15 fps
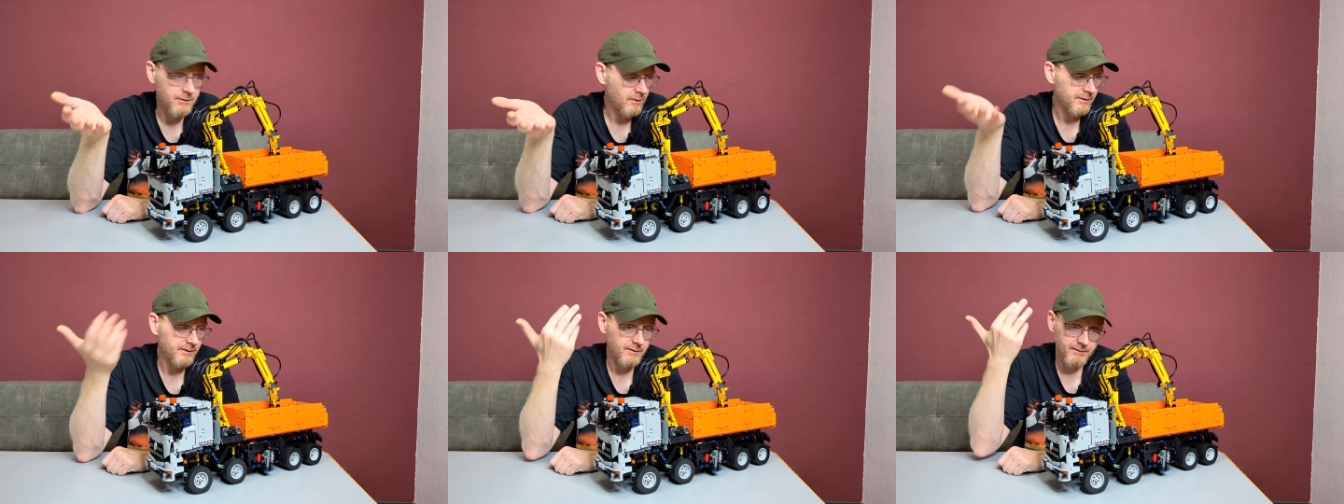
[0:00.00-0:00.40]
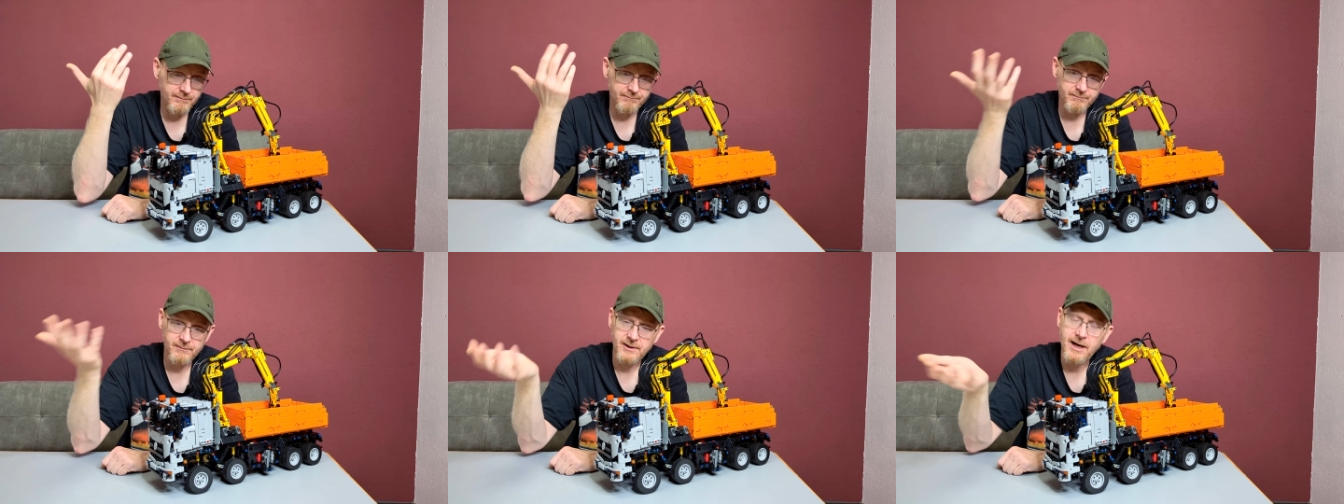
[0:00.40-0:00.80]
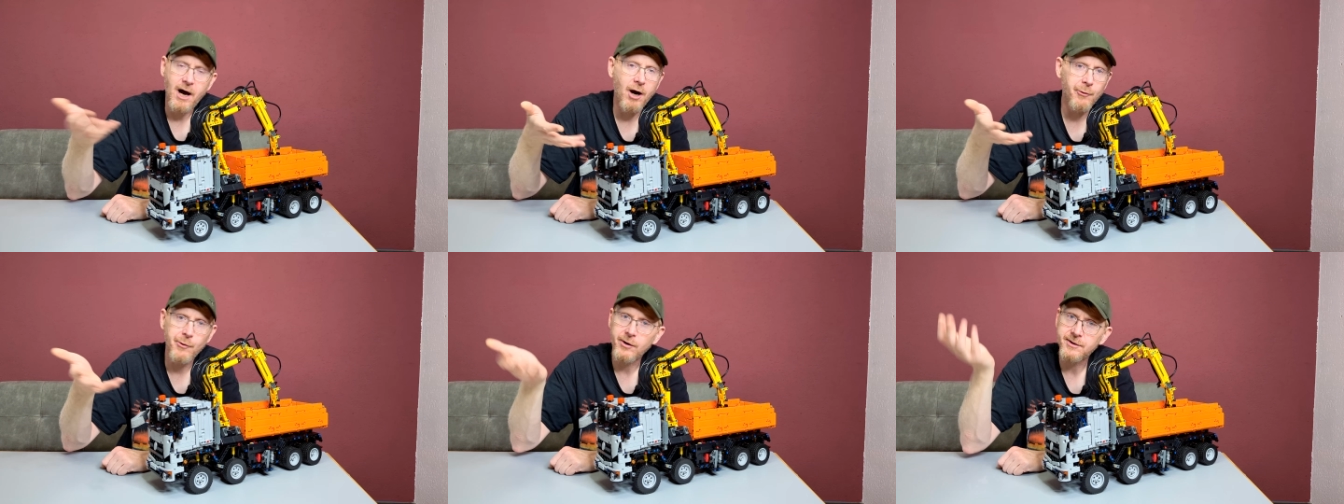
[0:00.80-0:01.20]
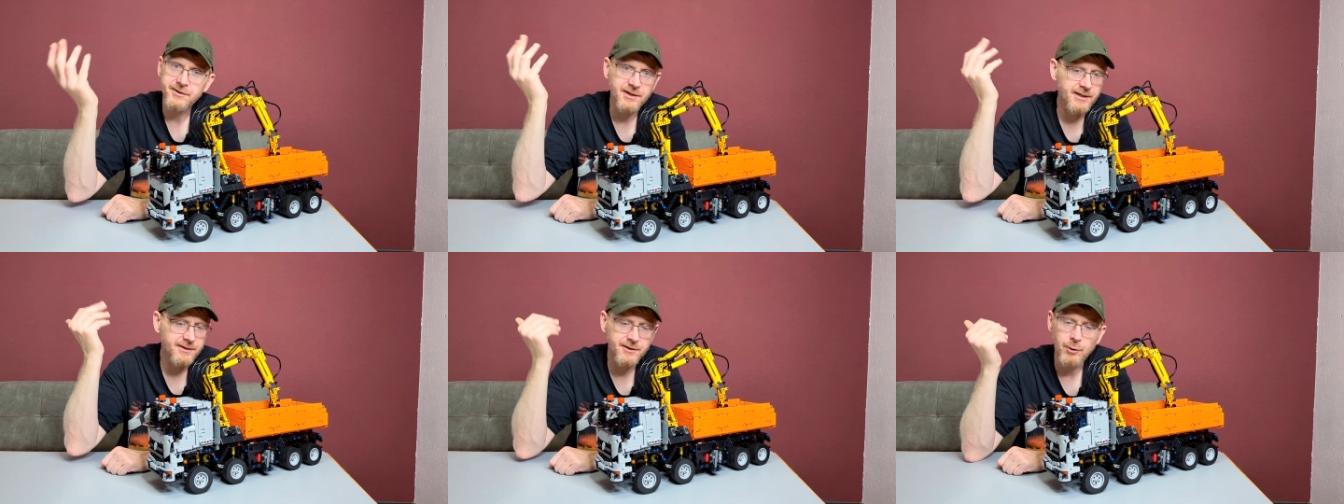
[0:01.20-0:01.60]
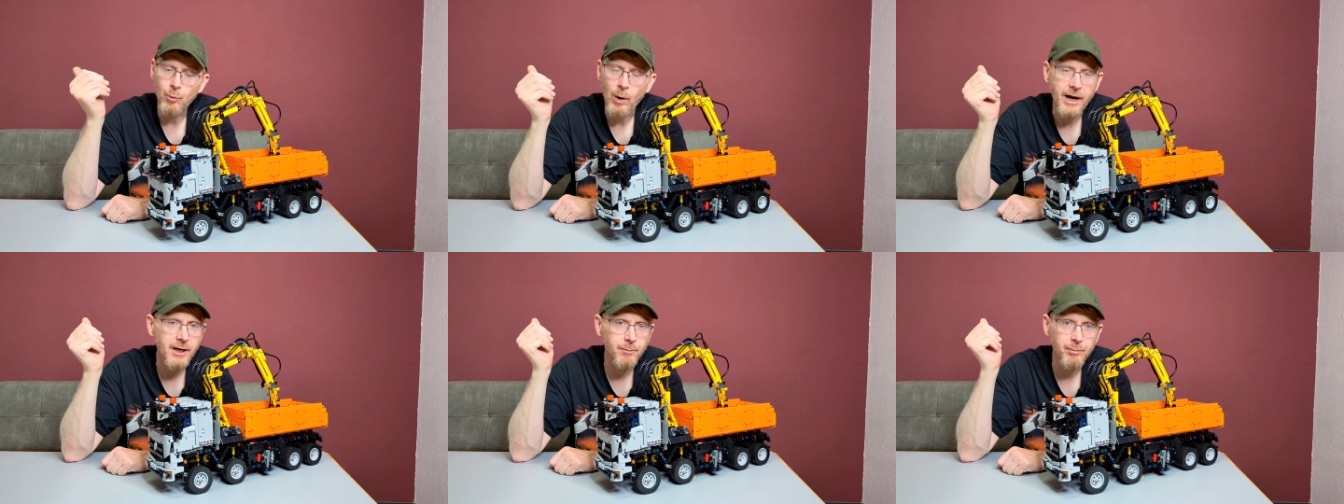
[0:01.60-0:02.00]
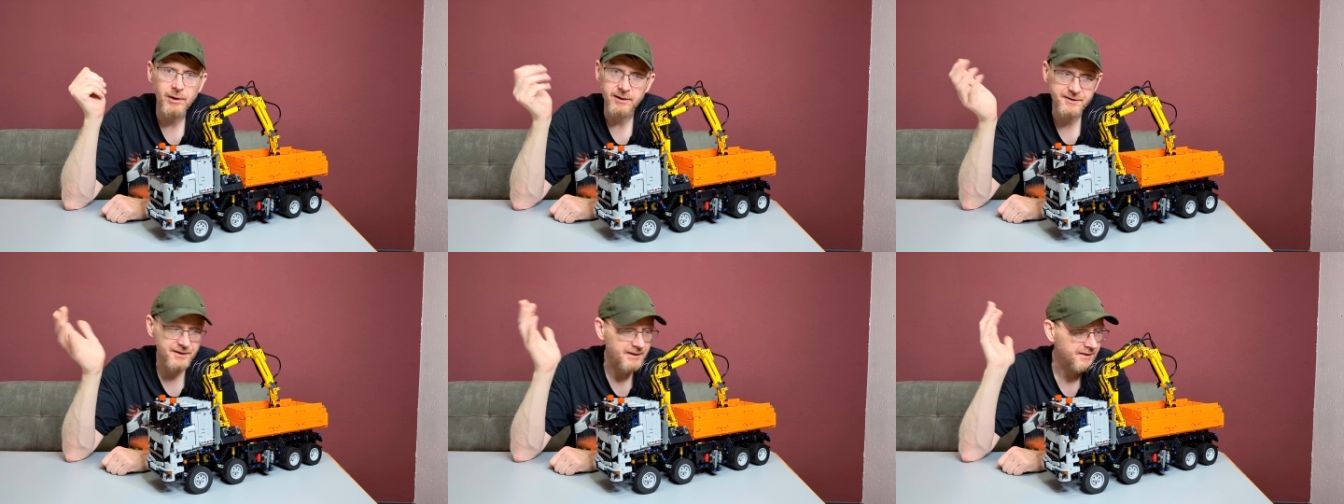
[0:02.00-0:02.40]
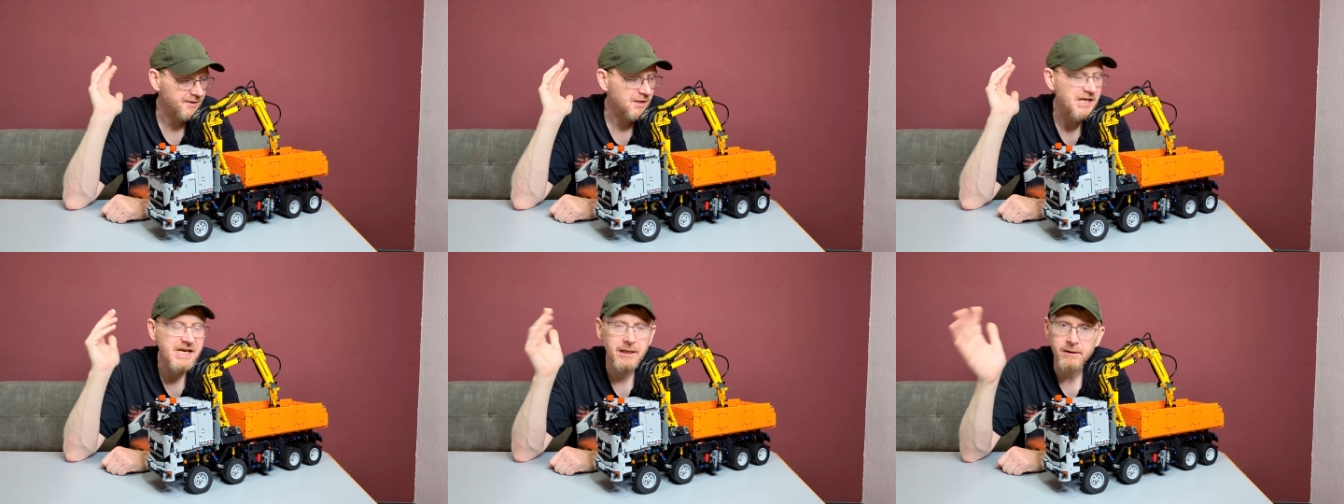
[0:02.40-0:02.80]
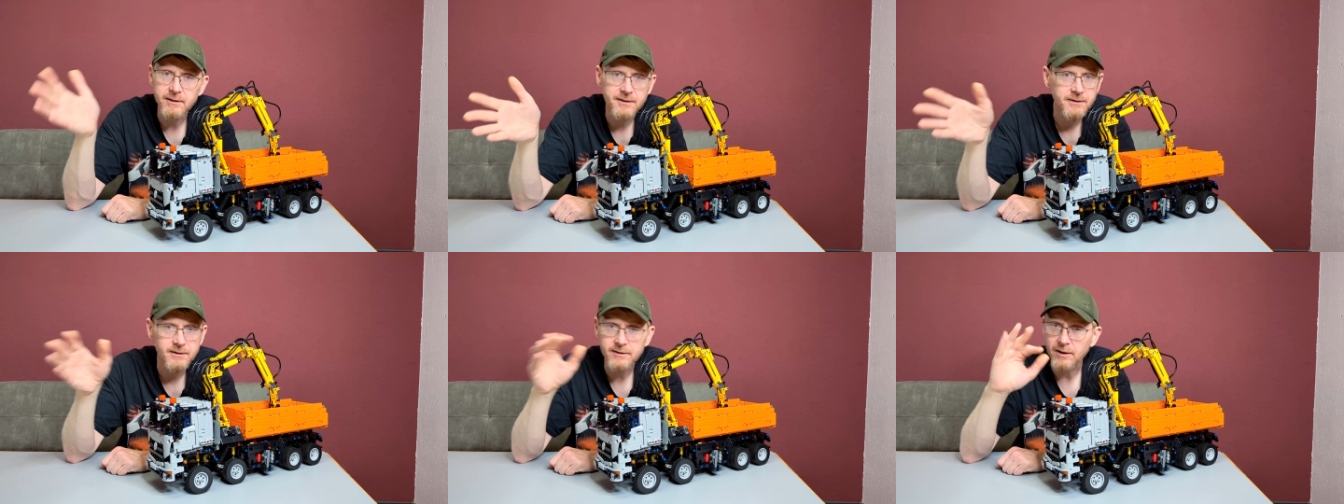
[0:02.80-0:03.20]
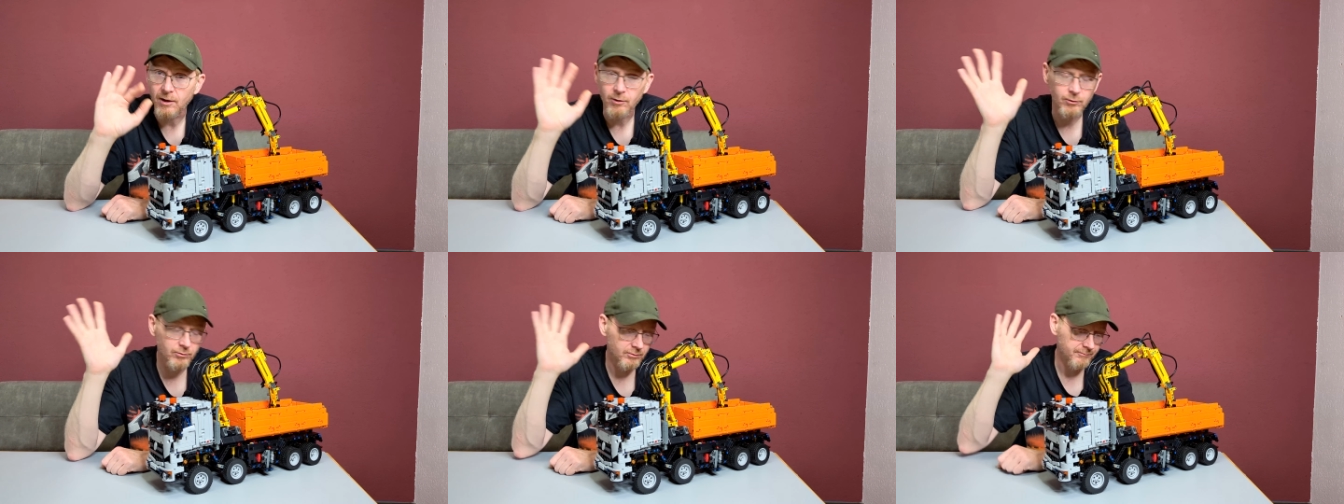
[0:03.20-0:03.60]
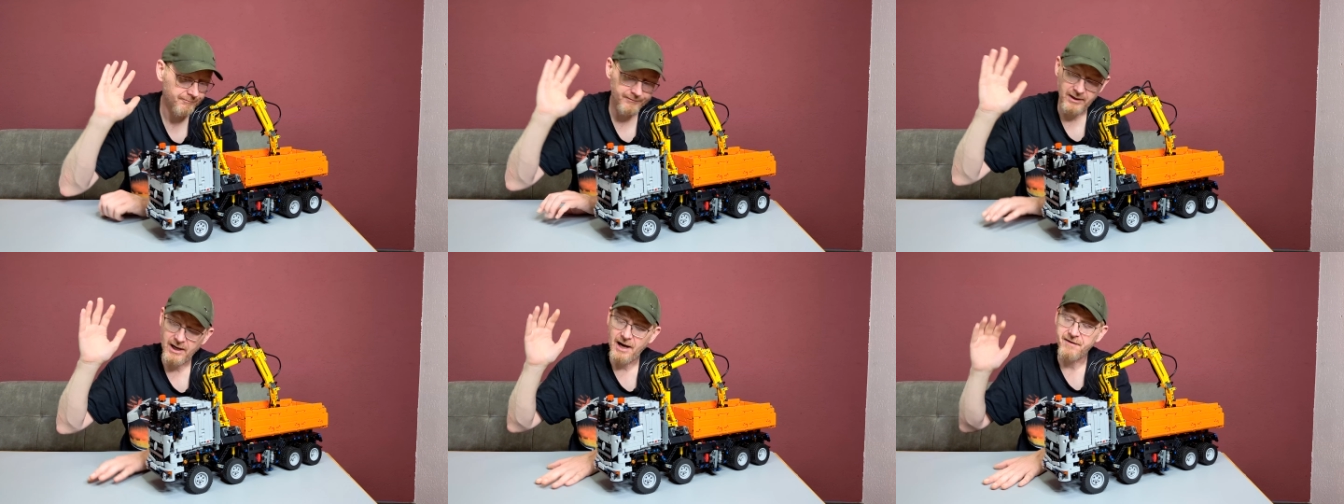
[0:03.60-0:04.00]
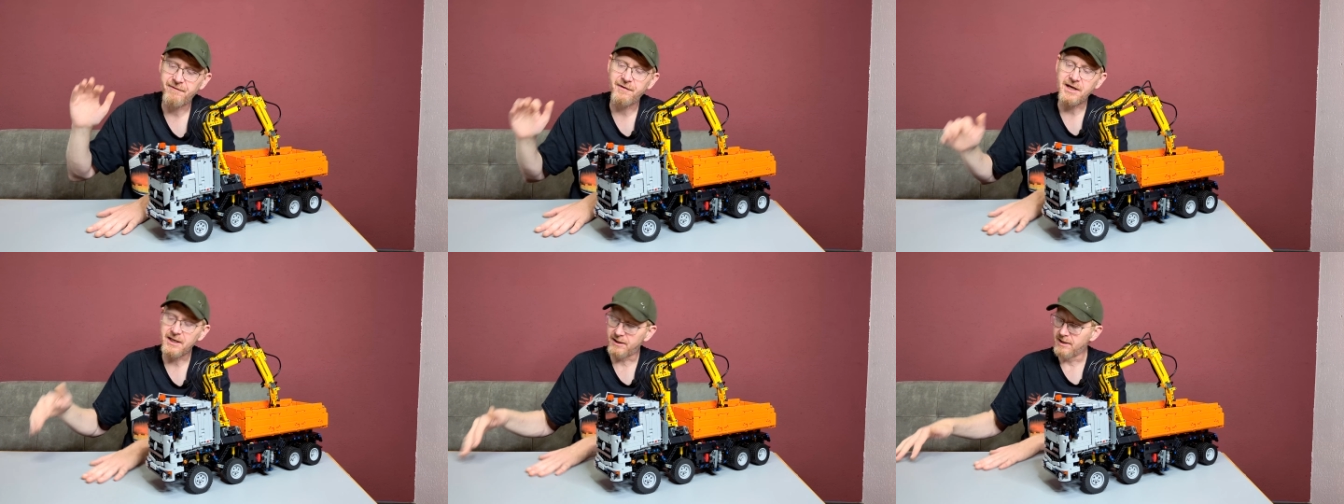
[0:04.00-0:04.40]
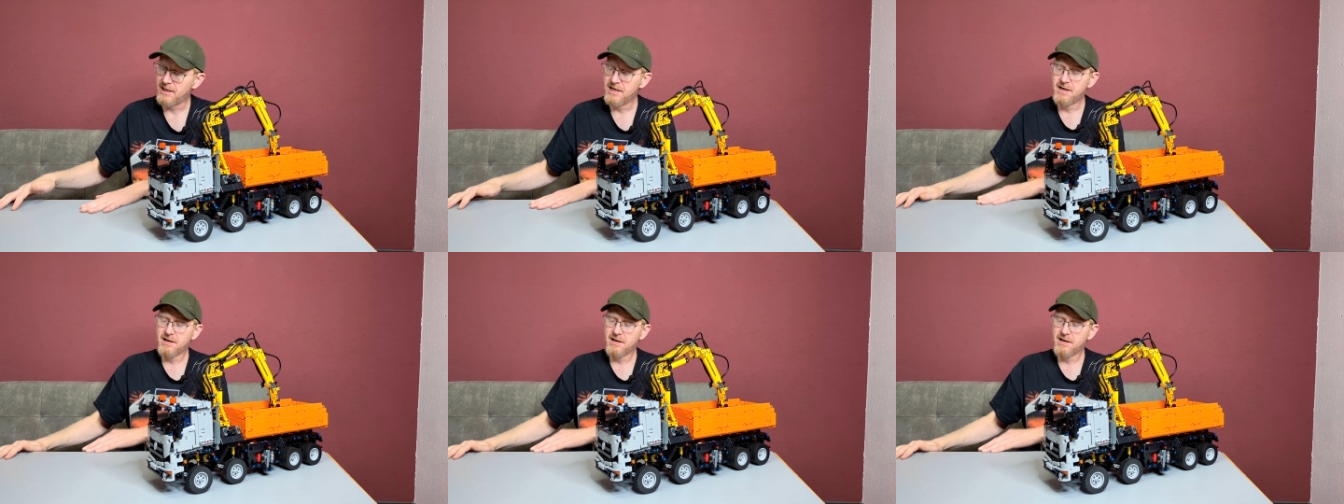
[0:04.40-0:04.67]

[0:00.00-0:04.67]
because the Arocs isn't available since years. So I think